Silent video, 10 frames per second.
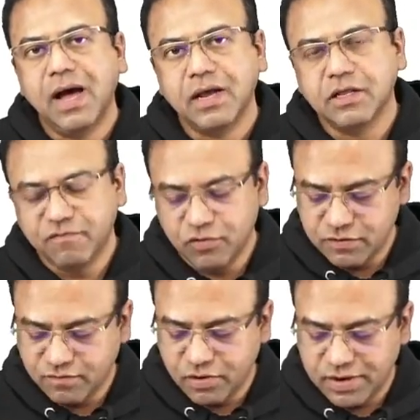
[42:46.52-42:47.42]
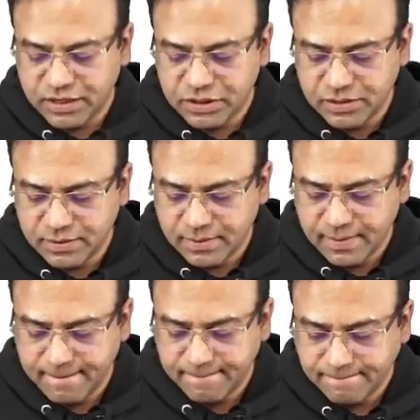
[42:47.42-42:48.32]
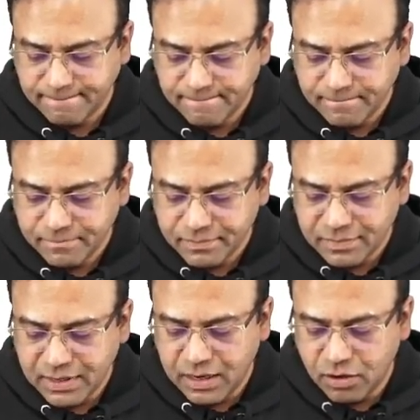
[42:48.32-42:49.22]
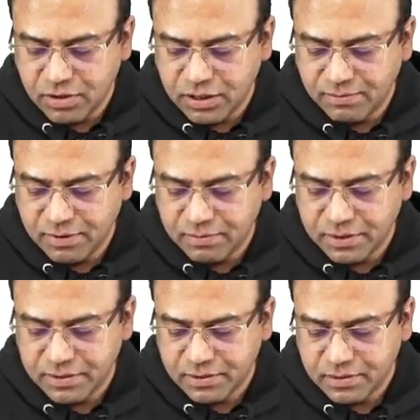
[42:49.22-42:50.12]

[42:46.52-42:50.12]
higher the force of contraction, the louder the murmur.